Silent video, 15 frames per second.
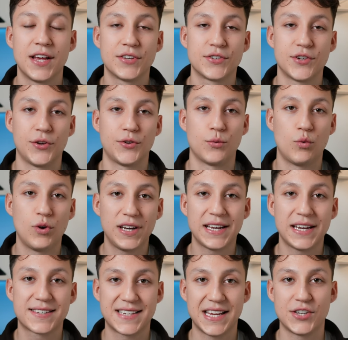so it's really
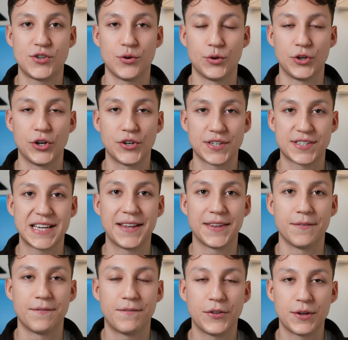essential you understand
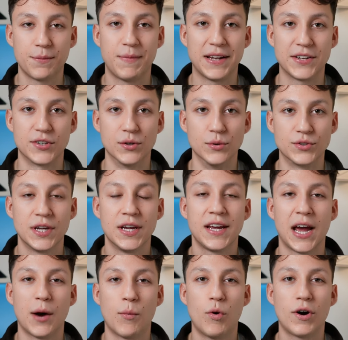the fundamentals
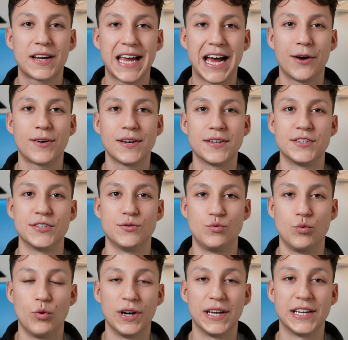and what calculus is
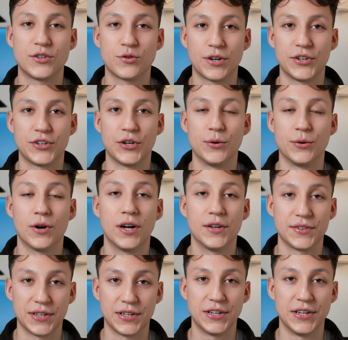really trying to do
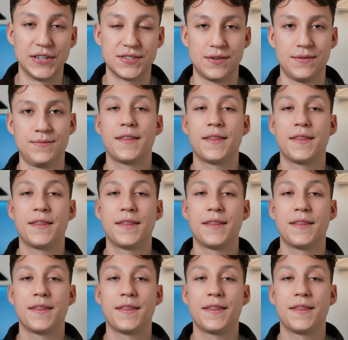under the hood.